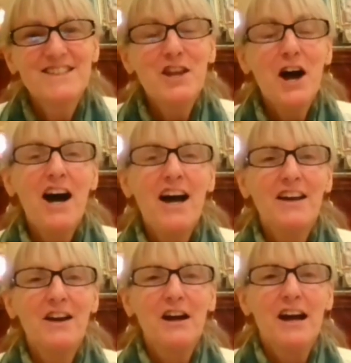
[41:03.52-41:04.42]
is it's
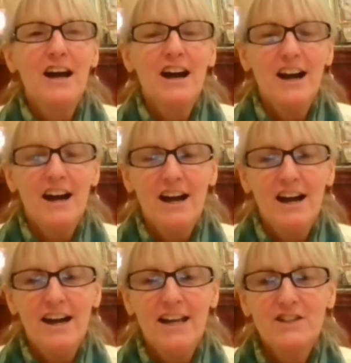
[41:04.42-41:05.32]
not
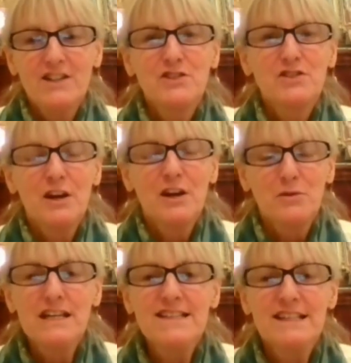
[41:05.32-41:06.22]

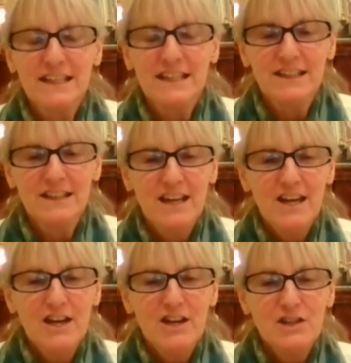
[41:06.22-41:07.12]
a
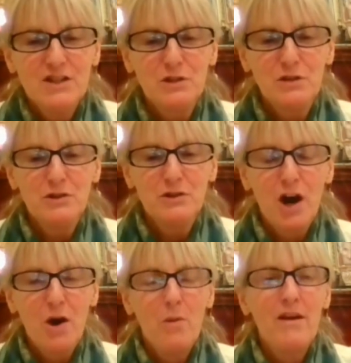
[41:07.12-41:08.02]
reason
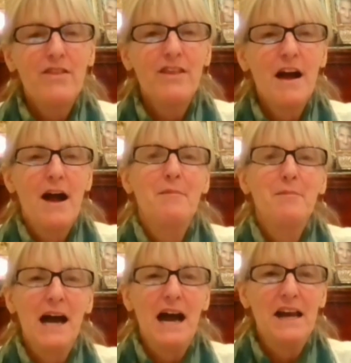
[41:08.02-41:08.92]
to go with
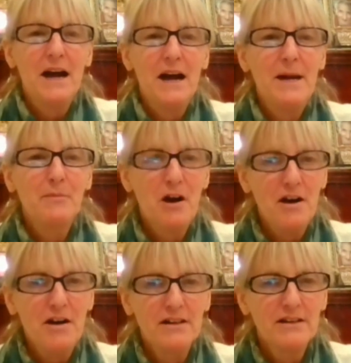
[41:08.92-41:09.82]
the I'm bad,
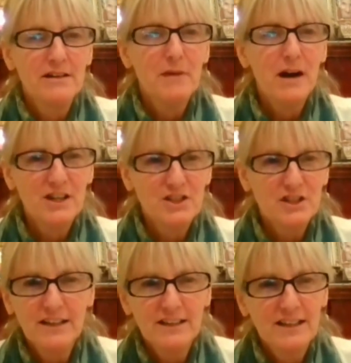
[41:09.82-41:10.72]
I'm wrong
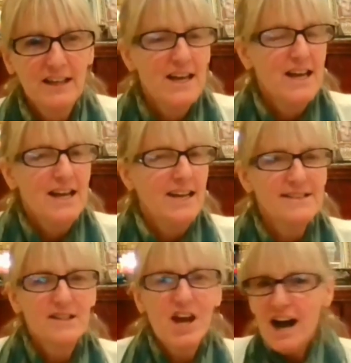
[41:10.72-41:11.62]
mantra.
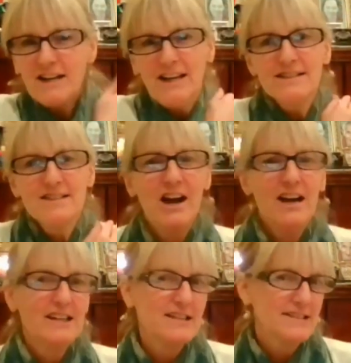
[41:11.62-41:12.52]
It's not
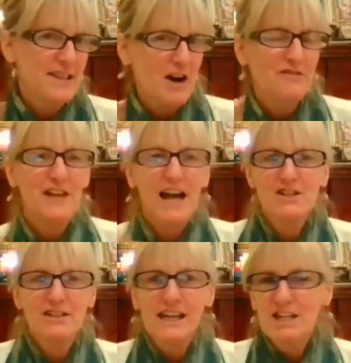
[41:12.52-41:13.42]
a
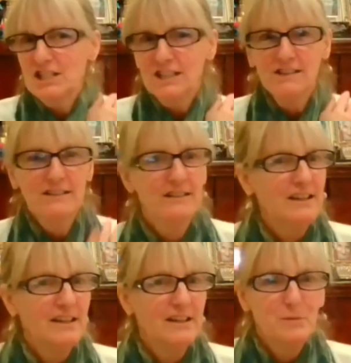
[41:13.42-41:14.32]

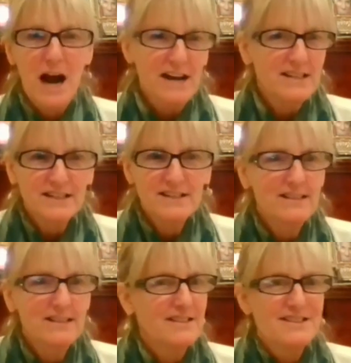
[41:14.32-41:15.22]
self-flagellation
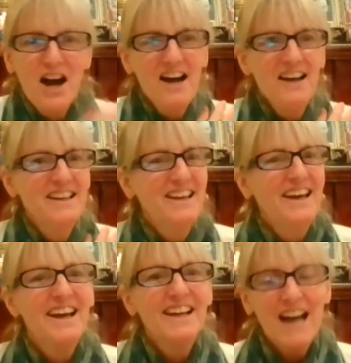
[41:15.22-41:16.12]
practice. It's not
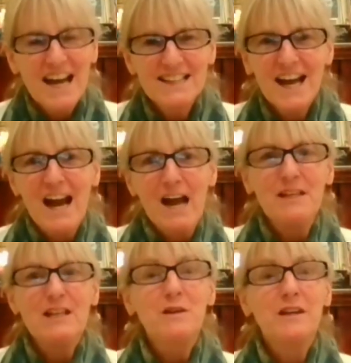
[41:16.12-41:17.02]
like that. I
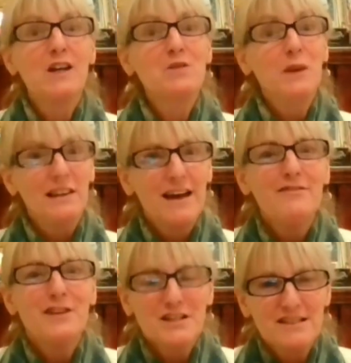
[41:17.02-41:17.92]
mean, it's because we
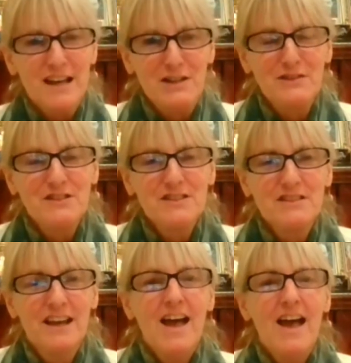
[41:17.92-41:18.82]
love
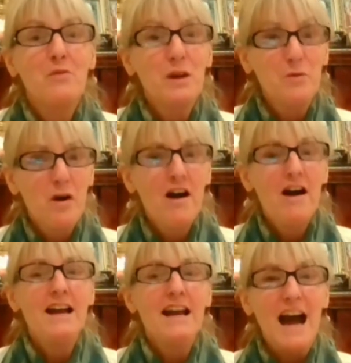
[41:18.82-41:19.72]
ourselves and we
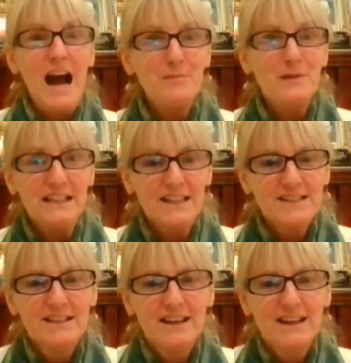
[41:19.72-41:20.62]
want
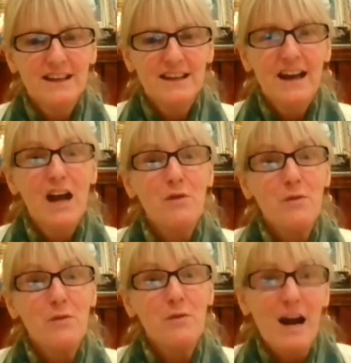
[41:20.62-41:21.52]
happiness and
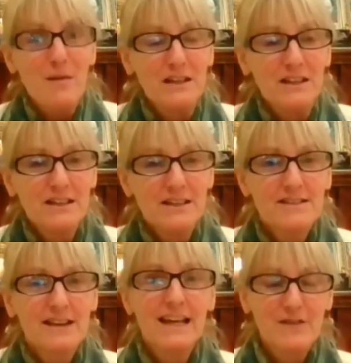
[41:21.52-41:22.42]
we deserve
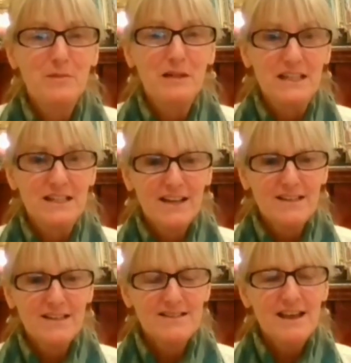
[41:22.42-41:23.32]
happiness, like everybody
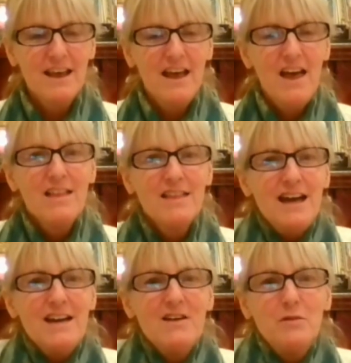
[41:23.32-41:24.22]
does,
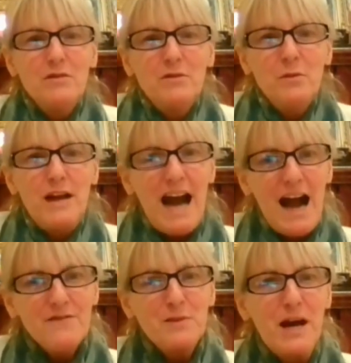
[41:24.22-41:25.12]
that we
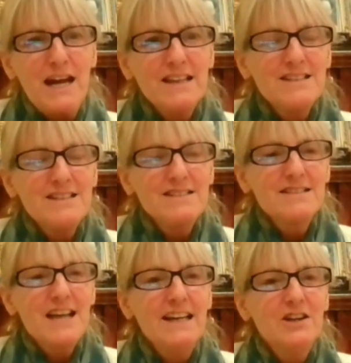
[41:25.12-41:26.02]
have to break this
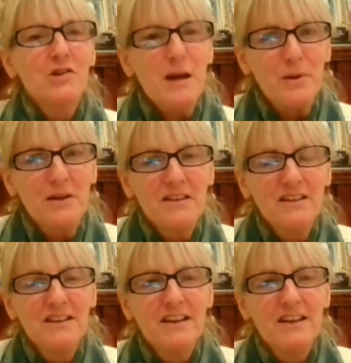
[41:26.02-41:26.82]
tight grip